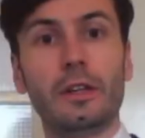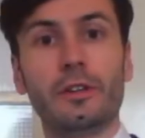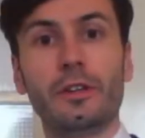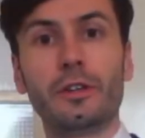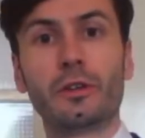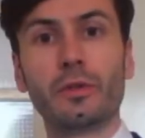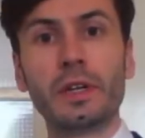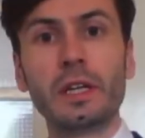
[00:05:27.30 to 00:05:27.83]
The
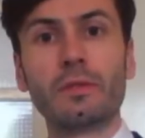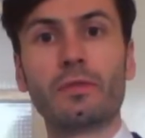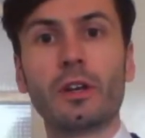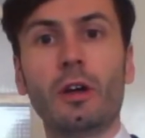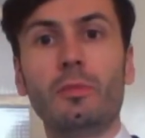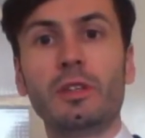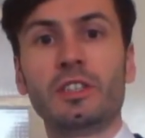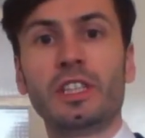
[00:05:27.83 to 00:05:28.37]
degree of
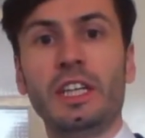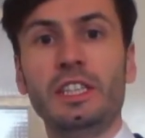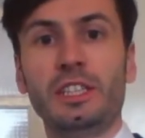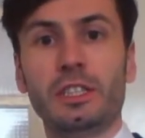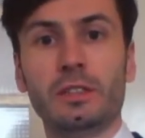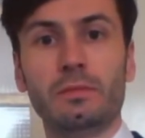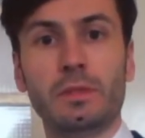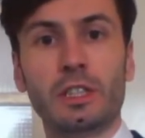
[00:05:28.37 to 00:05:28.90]

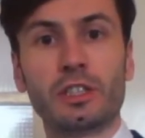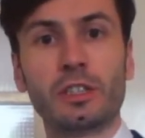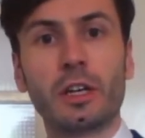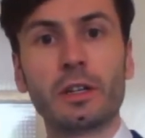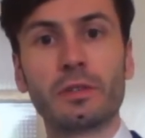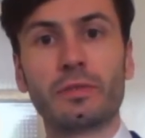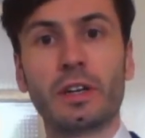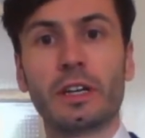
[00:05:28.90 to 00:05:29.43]
globalization is
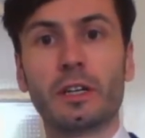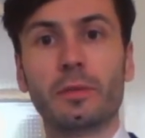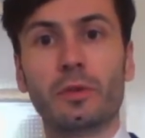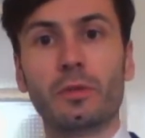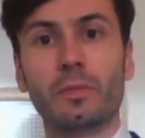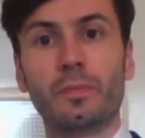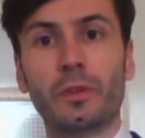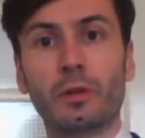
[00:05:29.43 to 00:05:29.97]
another
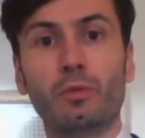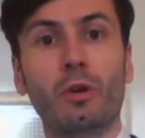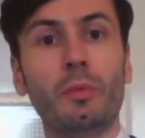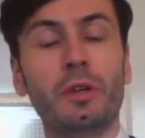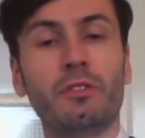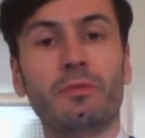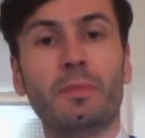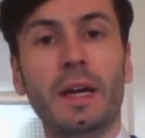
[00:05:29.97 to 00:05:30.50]
variable that will
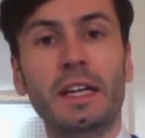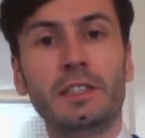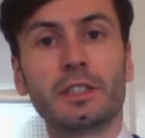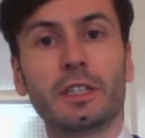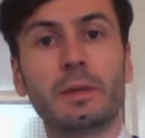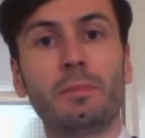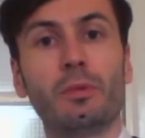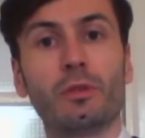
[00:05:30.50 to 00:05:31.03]
be of
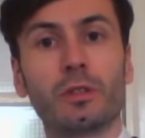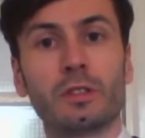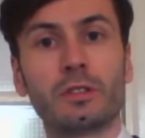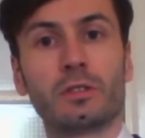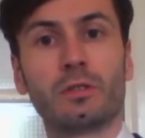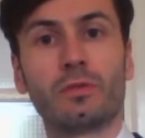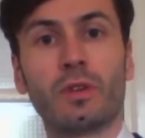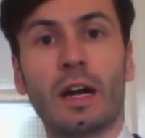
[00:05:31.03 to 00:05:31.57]
major
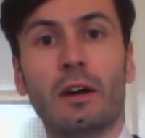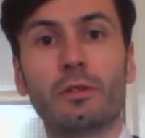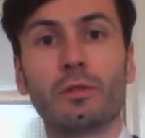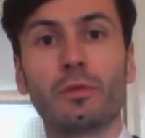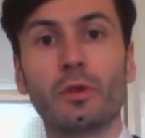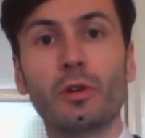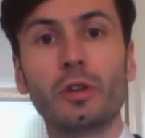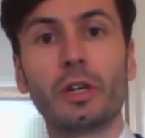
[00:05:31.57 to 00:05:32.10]
importance for how the
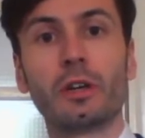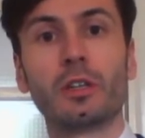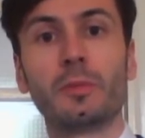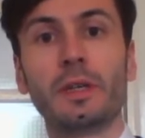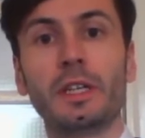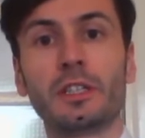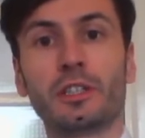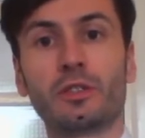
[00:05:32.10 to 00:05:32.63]
world
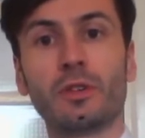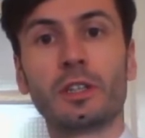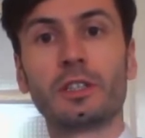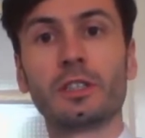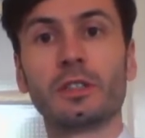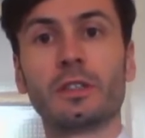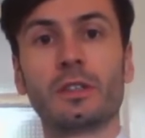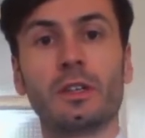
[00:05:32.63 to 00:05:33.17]
economy is
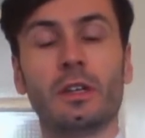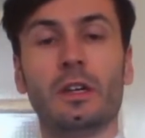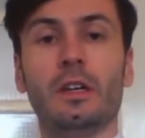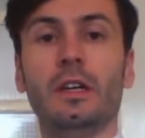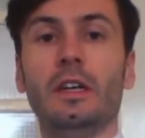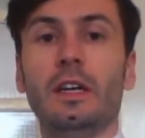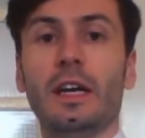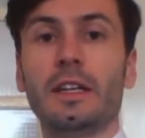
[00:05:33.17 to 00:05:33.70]
structured
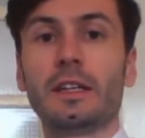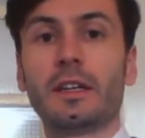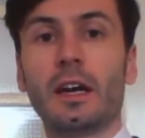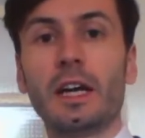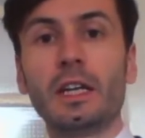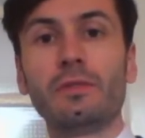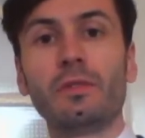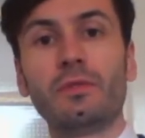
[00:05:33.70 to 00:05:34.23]
and the
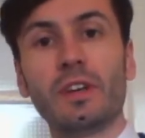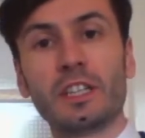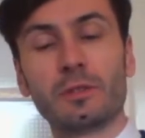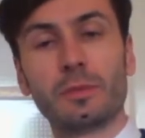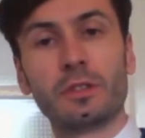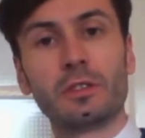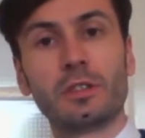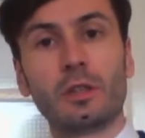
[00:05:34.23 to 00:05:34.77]
kind of
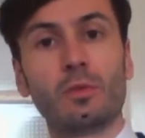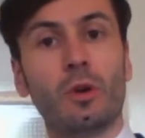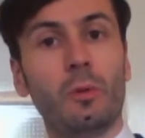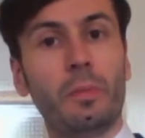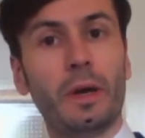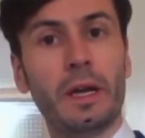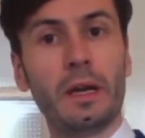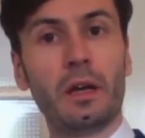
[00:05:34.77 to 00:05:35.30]
investments that
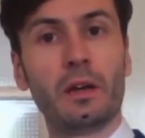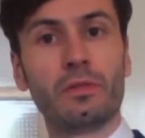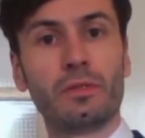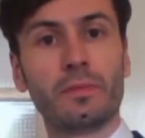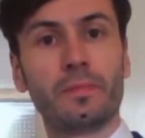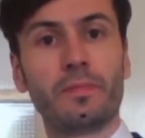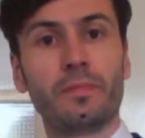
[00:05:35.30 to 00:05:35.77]
will pay off.